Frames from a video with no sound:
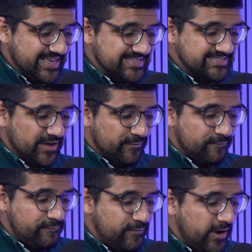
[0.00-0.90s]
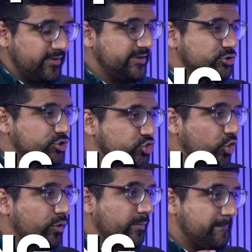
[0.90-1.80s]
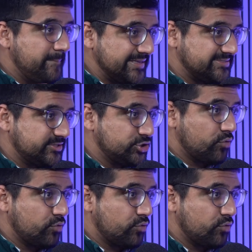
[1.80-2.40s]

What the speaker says: is a very strong message, a